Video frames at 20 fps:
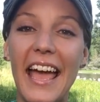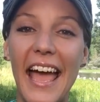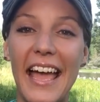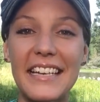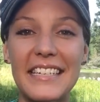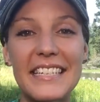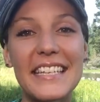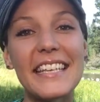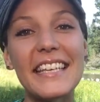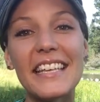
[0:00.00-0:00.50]

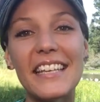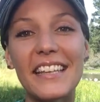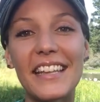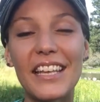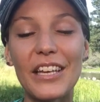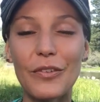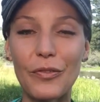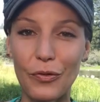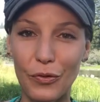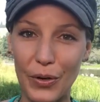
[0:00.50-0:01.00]
and
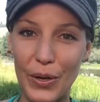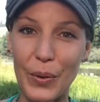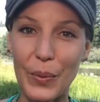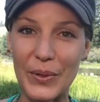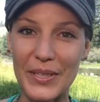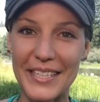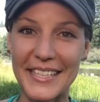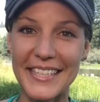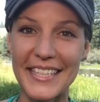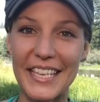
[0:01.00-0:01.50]
healing
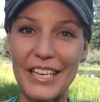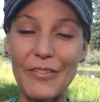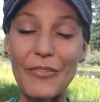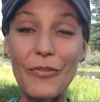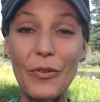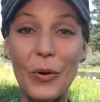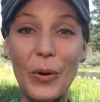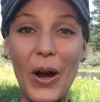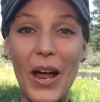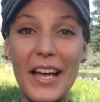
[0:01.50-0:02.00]
frequency
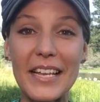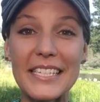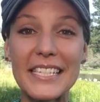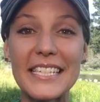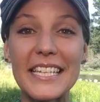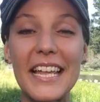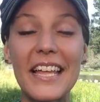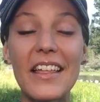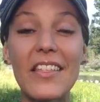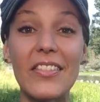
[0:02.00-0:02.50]
for
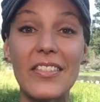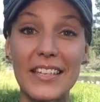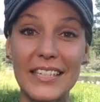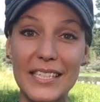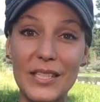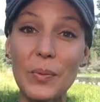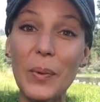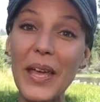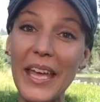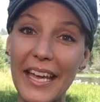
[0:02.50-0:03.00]
us
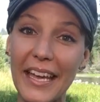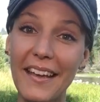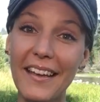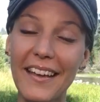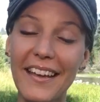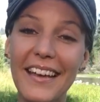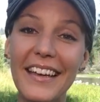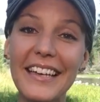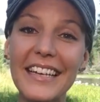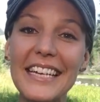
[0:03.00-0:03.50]
this
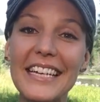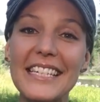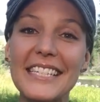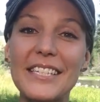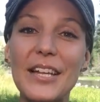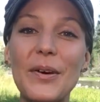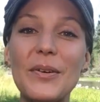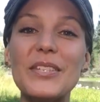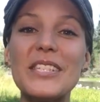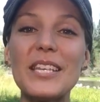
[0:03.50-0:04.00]
week.
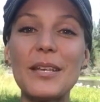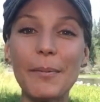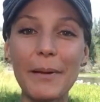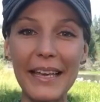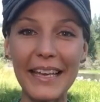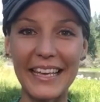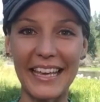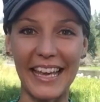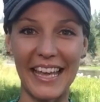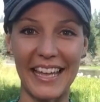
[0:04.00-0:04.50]
So to
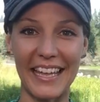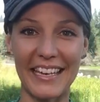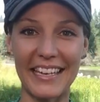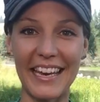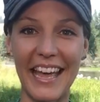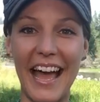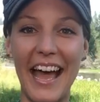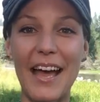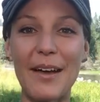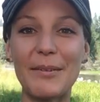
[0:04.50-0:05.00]

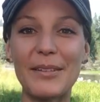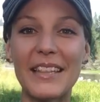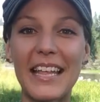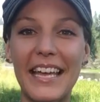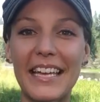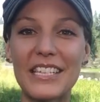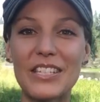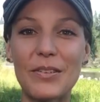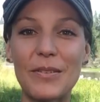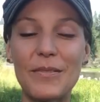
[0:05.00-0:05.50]
begin, I would
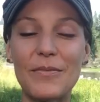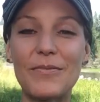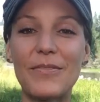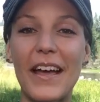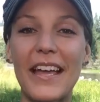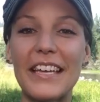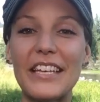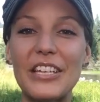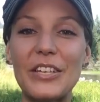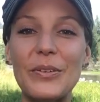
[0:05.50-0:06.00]
like to
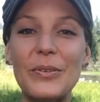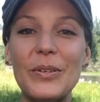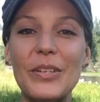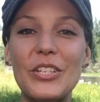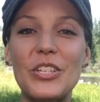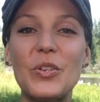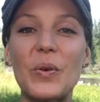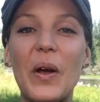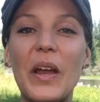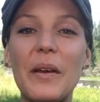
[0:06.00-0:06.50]
invite you
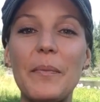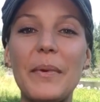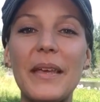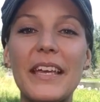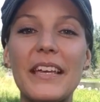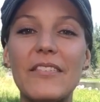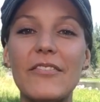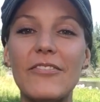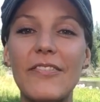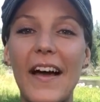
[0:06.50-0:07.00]
to join
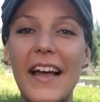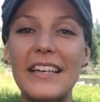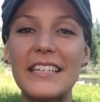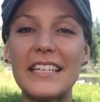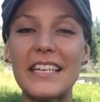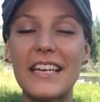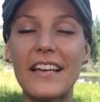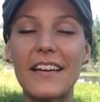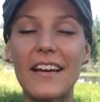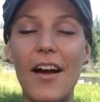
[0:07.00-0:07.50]
me in
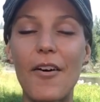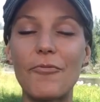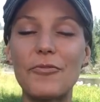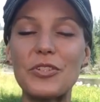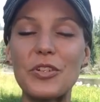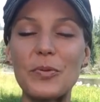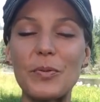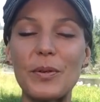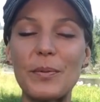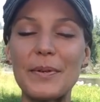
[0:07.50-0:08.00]
finding a
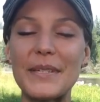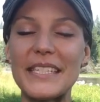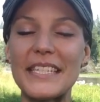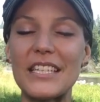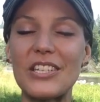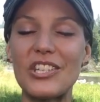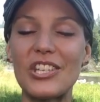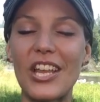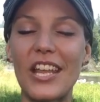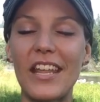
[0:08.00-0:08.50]
comfortable
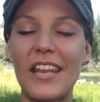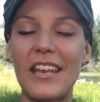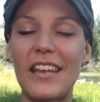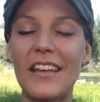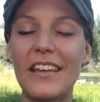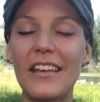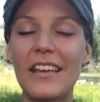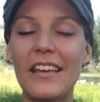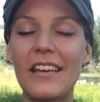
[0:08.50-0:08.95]
position